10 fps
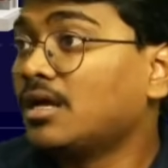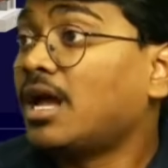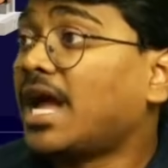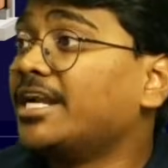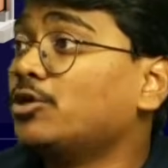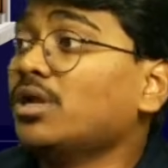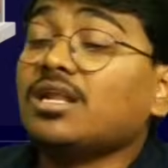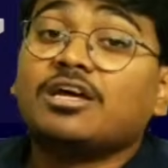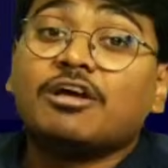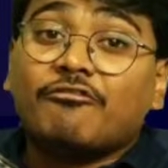and you will
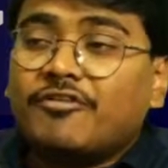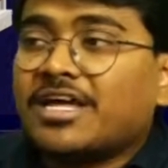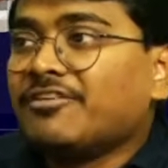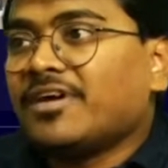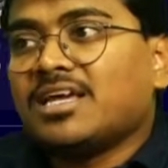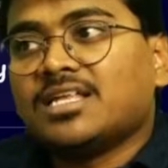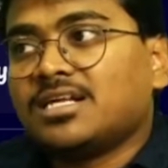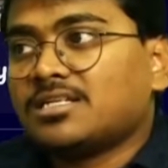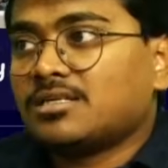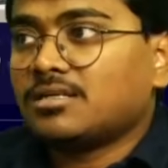verify
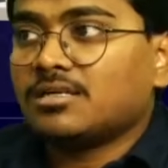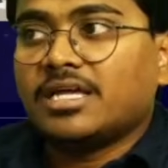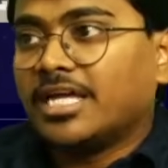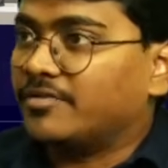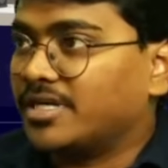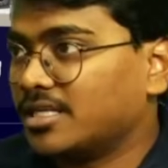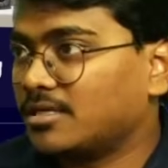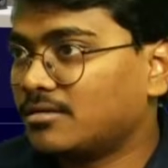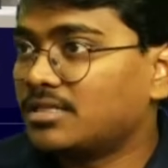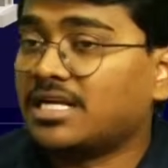that inventory.
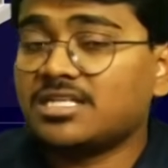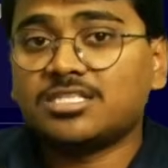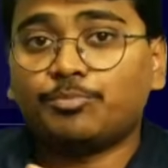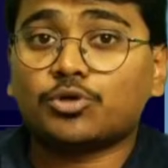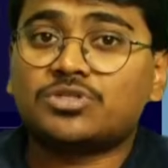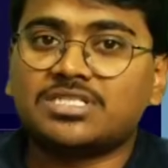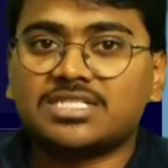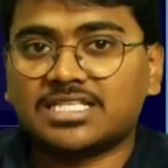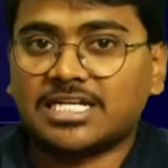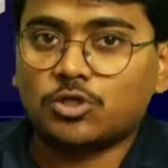That is the procedure
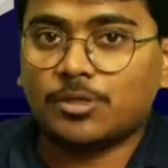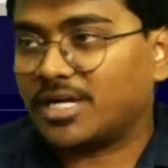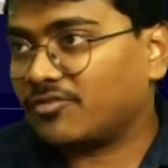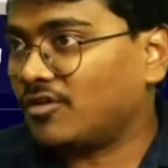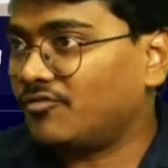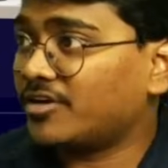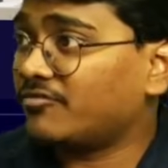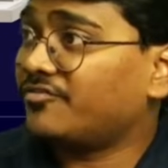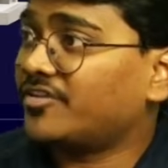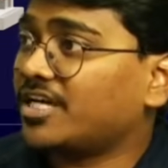that you will perform for
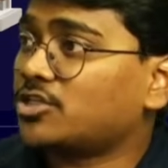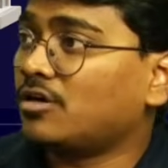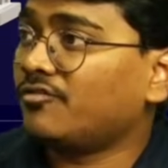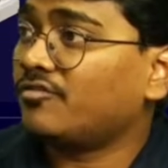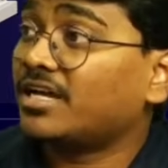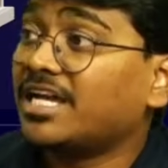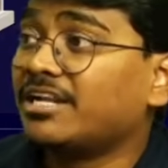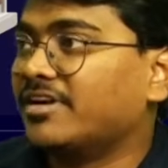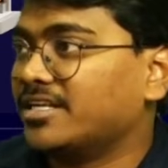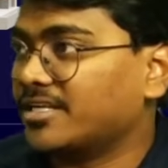verification of
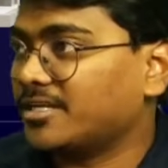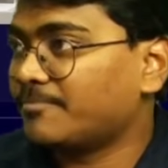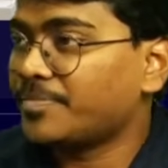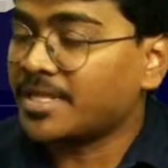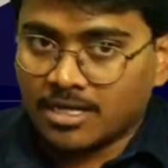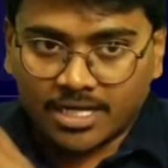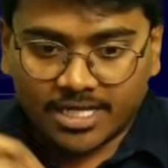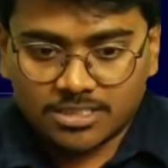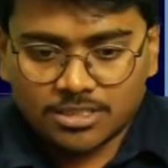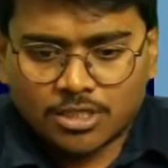inventory,
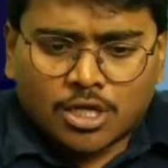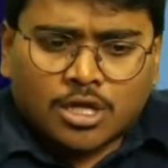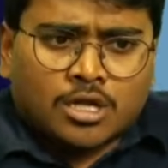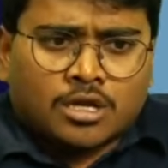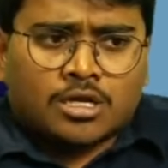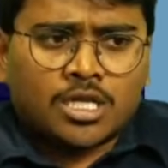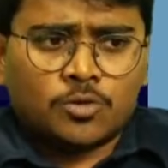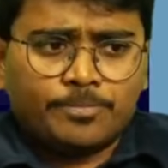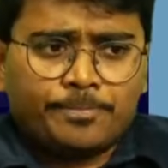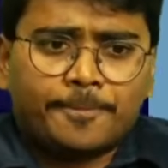right? Now,